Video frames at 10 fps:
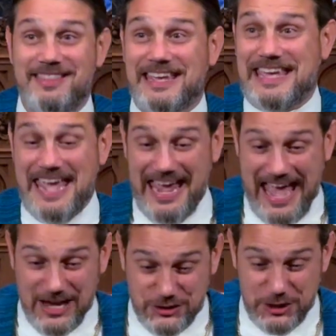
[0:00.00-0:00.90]
The
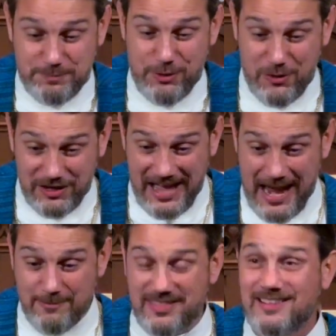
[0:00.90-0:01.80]
king has just
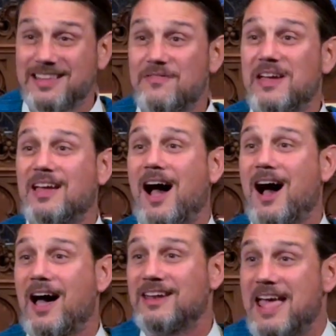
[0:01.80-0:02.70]
proclaimed the living
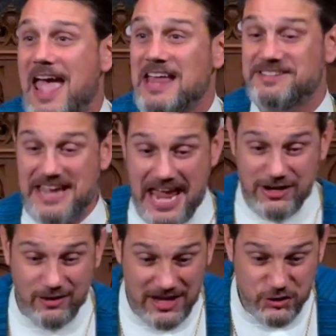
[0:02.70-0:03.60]
God, and
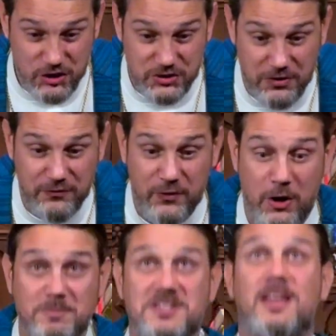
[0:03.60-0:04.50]
Daniel has just
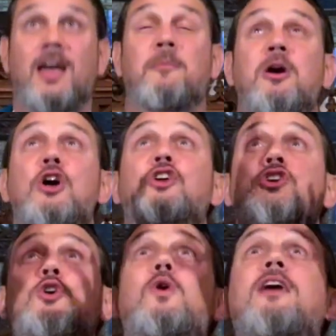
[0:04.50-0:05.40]
affirmed to him,
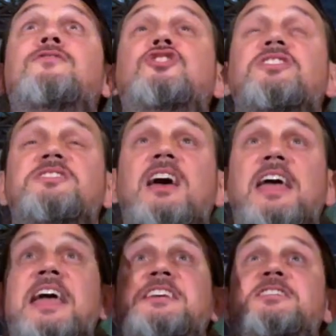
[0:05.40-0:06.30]
you have
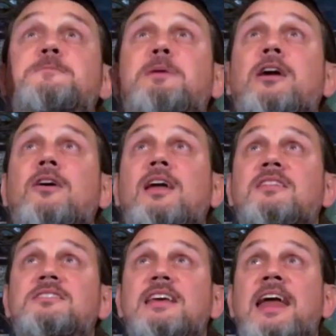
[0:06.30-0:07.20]
just
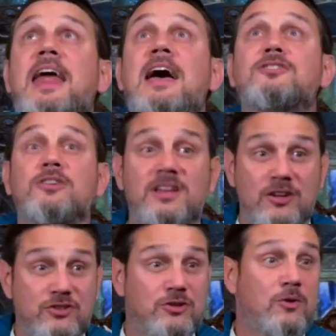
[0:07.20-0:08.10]
experienced and entered
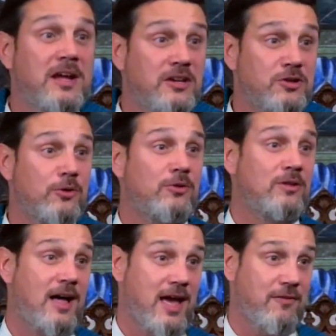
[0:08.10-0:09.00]
into
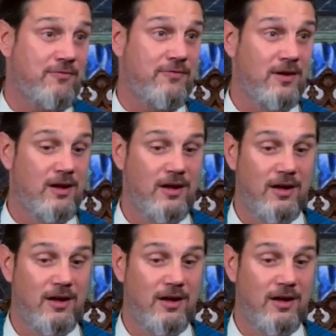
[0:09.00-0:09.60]
eternal life.